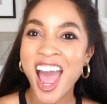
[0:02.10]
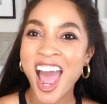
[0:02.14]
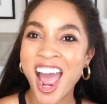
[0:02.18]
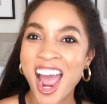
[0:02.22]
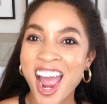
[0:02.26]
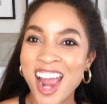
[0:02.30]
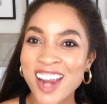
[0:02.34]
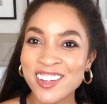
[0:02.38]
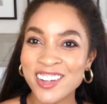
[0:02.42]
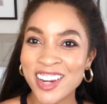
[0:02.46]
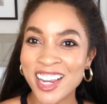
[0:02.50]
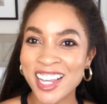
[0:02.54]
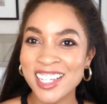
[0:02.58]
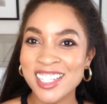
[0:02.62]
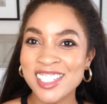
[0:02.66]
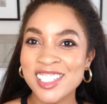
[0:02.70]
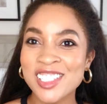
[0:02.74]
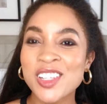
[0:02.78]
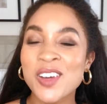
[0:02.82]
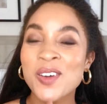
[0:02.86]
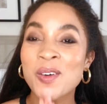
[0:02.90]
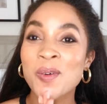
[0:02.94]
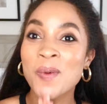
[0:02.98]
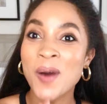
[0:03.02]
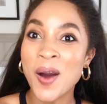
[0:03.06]
Alright,
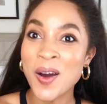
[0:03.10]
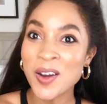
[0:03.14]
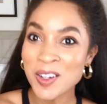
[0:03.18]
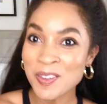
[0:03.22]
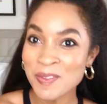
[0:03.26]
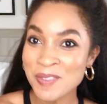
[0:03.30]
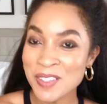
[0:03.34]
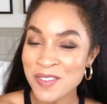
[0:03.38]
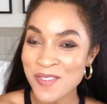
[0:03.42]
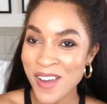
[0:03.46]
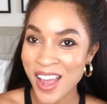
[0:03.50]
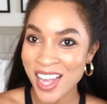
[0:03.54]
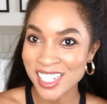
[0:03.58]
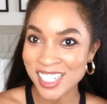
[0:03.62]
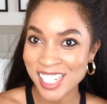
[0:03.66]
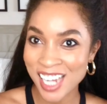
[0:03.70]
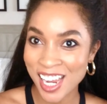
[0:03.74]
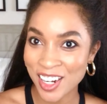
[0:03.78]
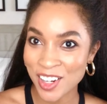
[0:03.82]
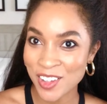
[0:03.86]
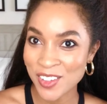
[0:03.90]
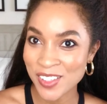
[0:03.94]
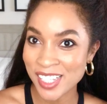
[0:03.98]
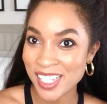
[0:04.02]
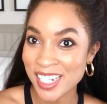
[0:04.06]
so welcome to my
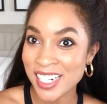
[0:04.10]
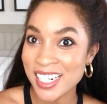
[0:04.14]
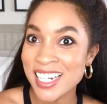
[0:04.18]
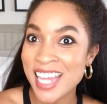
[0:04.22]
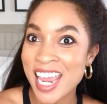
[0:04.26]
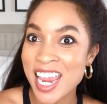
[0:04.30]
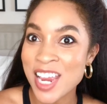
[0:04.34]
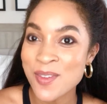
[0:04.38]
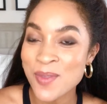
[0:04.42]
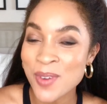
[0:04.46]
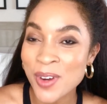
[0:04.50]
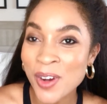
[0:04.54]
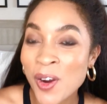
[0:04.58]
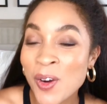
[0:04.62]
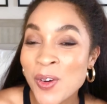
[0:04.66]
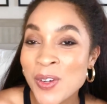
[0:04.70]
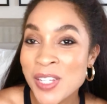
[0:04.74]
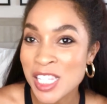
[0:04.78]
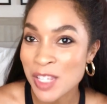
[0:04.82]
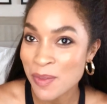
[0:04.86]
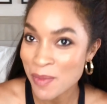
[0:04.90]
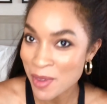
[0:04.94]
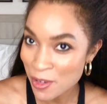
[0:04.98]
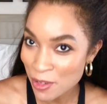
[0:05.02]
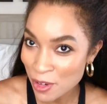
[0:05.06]
channel. Today we're going
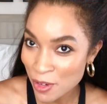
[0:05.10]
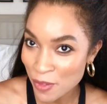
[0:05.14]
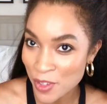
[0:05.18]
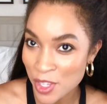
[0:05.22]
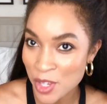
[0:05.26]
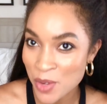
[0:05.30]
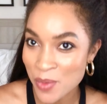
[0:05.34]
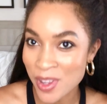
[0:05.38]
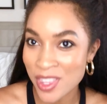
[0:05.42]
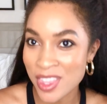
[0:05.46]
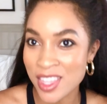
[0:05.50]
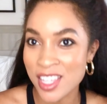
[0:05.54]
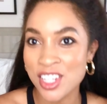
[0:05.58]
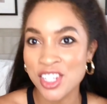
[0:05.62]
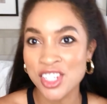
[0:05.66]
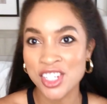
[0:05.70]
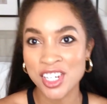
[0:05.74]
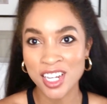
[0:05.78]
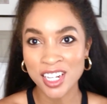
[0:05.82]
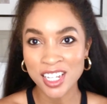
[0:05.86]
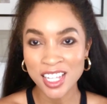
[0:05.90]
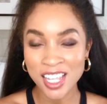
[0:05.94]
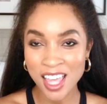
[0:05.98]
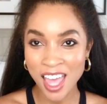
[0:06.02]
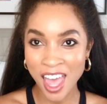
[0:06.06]
to be reviewing the
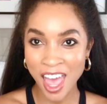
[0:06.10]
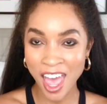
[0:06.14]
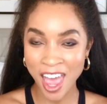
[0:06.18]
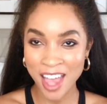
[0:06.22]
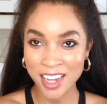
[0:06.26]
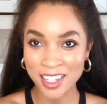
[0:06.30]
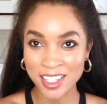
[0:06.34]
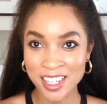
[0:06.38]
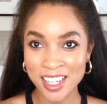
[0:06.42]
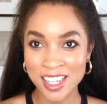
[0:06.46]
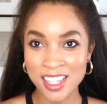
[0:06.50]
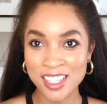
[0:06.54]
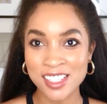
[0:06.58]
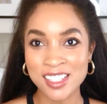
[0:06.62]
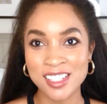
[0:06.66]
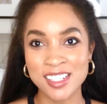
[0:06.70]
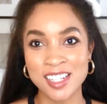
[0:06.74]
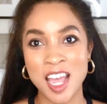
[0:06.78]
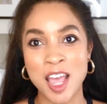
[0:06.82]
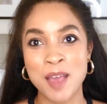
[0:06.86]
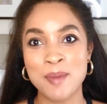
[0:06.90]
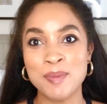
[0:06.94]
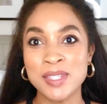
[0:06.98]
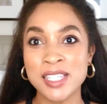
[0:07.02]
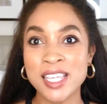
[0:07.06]
Jen Atkins
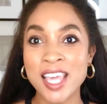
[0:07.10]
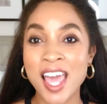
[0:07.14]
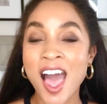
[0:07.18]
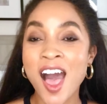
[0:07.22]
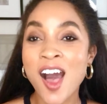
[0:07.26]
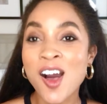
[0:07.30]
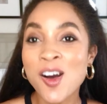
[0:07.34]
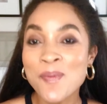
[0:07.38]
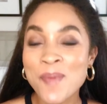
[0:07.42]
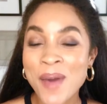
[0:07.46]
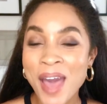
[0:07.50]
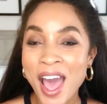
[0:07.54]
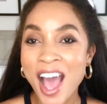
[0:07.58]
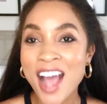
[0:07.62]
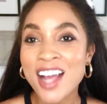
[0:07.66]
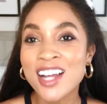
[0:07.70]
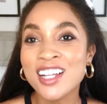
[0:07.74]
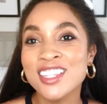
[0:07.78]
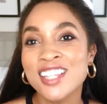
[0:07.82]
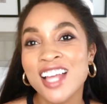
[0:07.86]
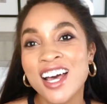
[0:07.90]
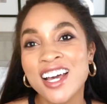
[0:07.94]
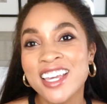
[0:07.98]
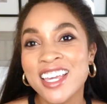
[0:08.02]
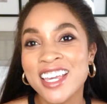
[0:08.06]
times Calpak
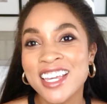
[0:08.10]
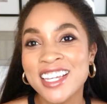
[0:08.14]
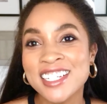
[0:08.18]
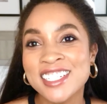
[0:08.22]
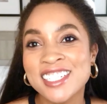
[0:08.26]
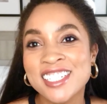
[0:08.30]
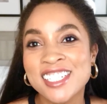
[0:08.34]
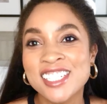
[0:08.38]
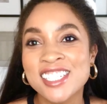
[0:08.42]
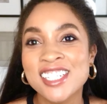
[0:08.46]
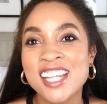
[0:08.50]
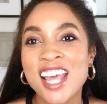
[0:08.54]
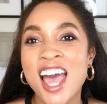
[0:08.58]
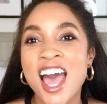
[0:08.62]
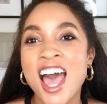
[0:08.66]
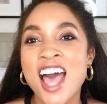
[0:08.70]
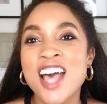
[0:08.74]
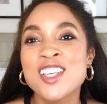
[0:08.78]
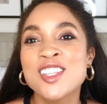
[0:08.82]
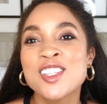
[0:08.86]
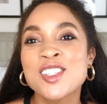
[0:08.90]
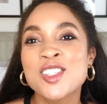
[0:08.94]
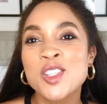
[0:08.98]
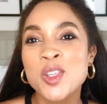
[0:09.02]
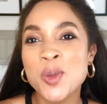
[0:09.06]
luggage.
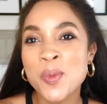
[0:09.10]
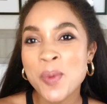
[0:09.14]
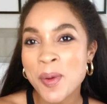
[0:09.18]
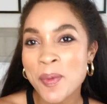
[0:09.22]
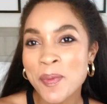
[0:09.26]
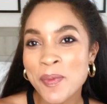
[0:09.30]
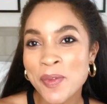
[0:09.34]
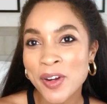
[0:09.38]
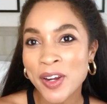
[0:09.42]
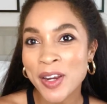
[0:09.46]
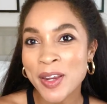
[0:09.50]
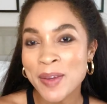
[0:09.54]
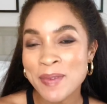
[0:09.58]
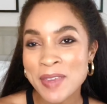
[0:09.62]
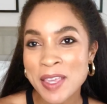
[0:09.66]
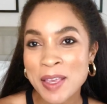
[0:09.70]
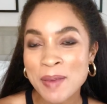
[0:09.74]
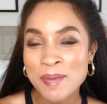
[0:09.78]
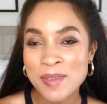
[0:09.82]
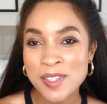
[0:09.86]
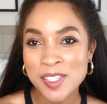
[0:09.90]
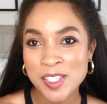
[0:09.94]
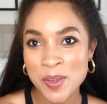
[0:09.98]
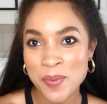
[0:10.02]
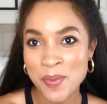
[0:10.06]
Super premium,
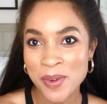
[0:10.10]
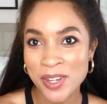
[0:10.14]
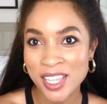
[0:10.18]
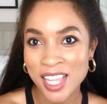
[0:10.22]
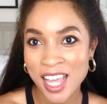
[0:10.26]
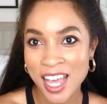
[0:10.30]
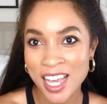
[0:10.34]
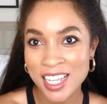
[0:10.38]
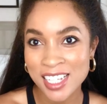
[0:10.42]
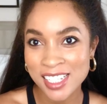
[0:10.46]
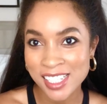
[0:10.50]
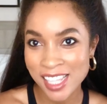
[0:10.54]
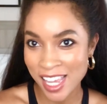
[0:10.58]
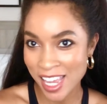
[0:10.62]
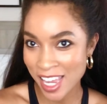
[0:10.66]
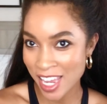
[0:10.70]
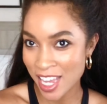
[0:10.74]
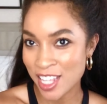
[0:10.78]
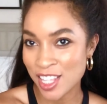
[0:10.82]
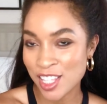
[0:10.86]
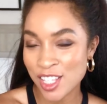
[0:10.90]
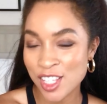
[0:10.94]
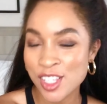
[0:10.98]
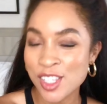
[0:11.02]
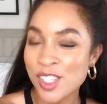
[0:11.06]
super luxe,
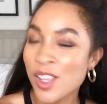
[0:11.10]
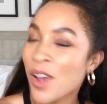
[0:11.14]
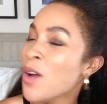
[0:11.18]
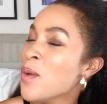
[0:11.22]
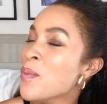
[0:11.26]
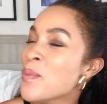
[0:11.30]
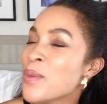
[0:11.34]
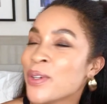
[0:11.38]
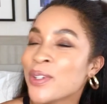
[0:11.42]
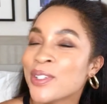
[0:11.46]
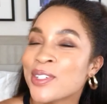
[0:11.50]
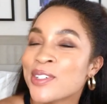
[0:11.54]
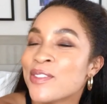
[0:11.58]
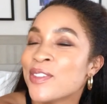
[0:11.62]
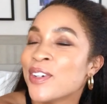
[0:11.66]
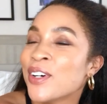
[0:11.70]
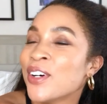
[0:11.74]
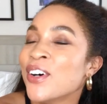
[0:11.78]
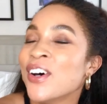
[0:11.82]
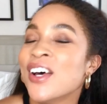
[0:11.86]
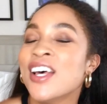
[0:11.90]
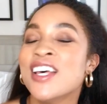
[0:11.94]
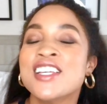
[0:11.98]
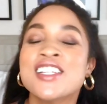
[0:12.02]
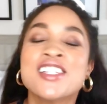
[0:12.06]
and so beautiful.
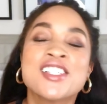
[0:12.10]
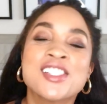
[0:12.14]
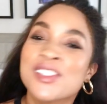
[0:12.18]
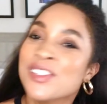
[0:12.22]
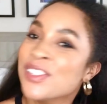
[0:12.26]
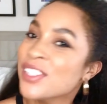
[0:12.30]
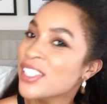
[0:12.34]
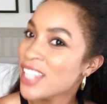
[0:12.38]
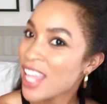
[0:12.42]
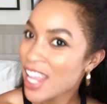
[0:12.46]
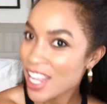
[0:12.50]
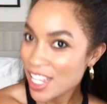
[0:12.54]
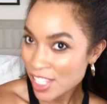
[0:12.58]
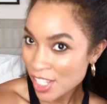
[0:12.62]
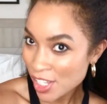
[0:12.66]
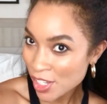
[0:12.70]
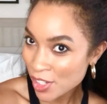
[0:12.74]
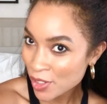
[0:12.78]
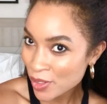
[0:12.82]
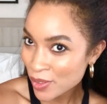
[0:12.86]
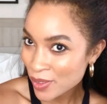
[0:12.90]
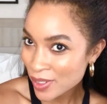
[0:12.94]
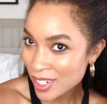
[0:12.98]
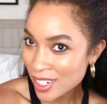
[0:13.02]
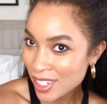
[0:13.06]
So stay
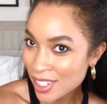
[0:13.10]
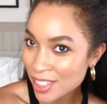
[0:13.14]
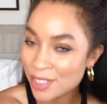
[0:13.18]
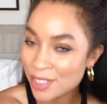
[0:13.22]
tuned.